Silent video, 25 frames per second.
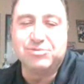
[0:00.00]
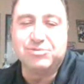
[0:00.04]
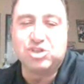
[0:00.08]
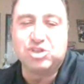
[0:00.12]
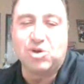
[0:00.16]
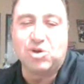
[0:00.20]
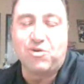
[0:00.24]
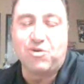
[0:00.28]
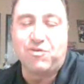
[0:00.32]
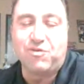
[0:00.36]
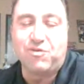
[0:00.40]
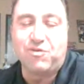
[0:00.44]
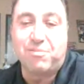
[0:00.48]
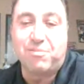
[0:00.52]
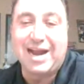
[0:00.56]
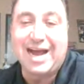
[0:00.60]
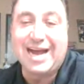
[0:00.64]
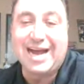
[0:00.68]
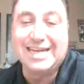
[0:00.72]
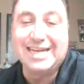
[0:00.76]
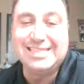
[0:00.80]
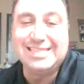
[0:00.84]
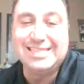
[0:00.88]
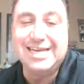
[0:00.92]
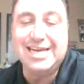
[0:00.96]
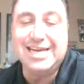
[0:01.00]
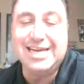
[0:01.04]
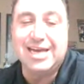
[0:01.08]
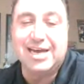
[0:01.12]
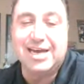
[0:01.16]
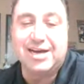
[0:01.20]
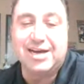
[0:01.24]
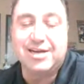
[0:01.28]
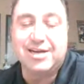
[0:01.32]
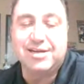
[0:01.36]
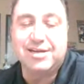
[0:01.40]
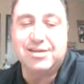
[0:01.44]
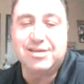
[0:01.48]
so from an
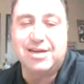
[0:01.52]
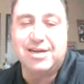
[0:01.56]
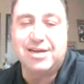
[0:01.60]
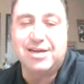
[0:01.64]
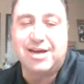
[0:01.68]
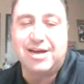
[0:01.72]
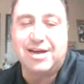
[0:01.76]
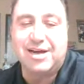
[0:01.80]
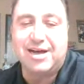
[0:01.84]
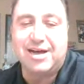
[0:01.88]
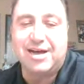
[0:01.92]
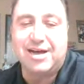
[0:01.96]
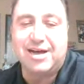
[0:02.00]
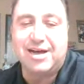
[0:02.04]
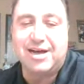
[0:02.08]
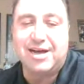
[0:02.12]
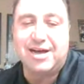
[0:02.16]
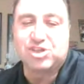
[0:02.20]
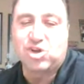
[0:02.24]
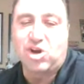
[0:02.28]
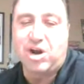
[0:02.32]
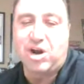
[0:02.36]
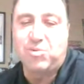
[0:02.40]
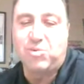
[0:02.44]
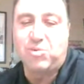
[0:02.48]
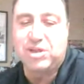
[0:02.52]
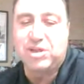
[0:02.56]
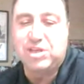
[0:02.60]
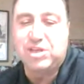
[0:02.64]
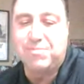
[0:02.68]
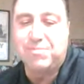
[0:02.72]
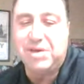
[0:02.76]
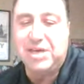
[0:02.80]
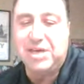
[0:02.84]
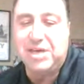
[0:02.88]
idea to start with,